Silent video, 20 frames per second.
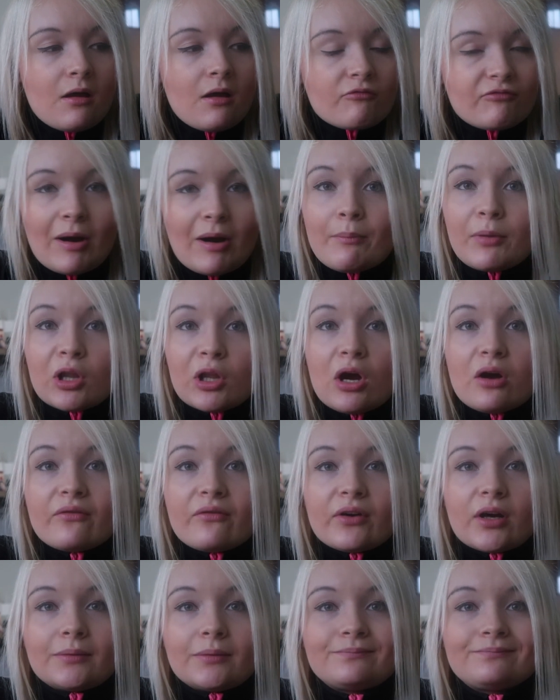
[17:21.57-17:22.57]
Ramble
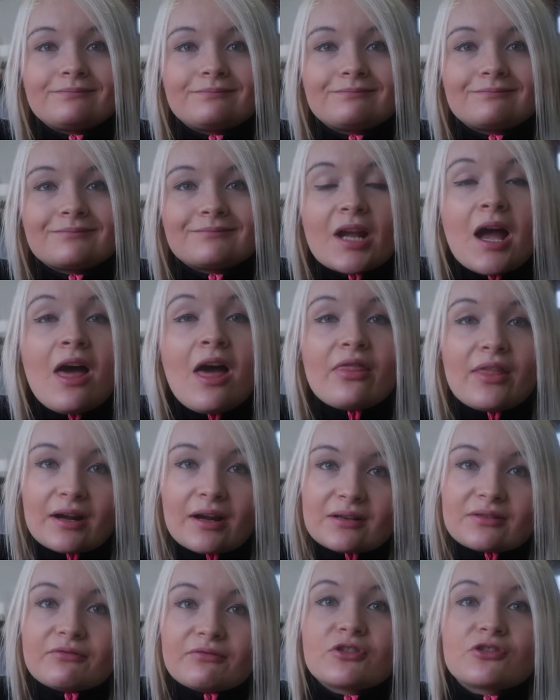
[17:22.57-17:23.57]
over.
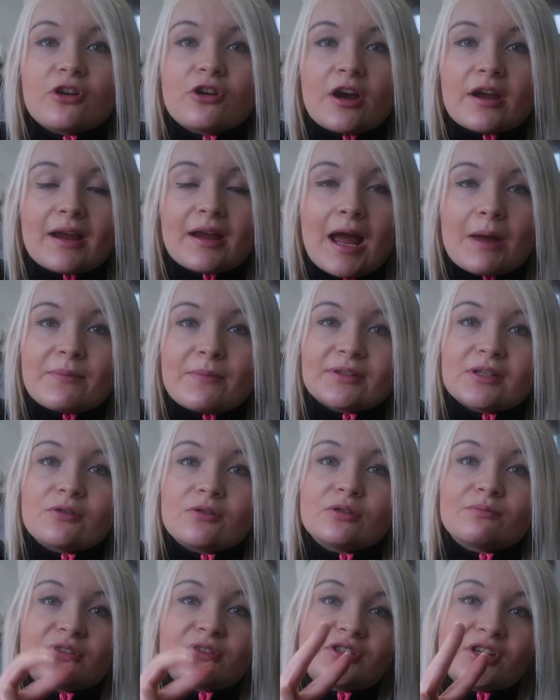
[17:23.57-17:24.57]
Thanks for enjoying
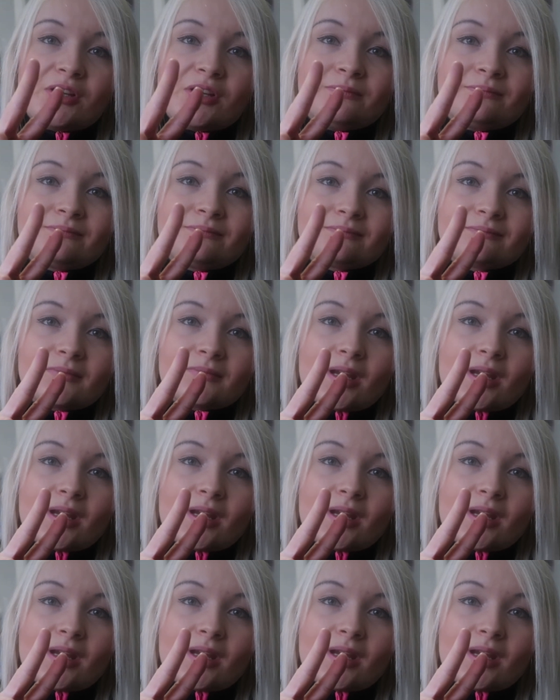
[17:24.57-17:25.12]
episode number 2.